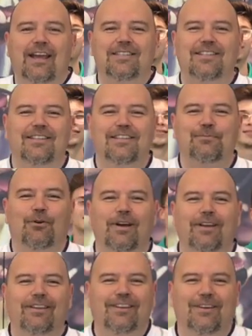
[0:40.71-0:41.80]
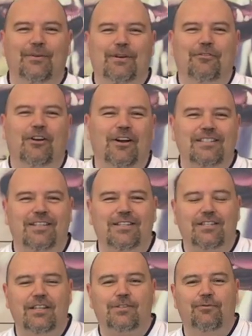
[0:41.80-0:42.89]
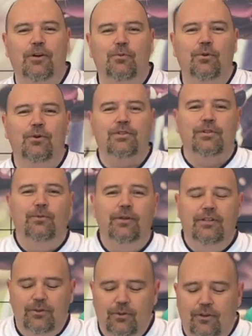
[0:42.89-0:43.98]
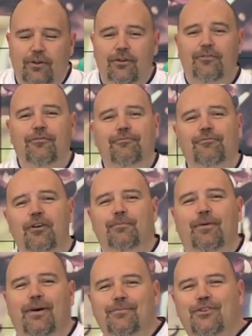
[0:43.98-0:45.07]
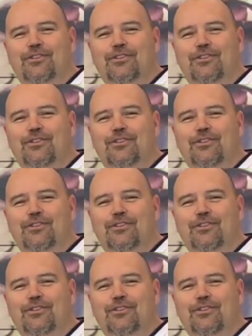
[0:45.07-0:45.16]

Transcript: hands at this point. You know, we've gone to the 6 foot rule, so we do the foot pump,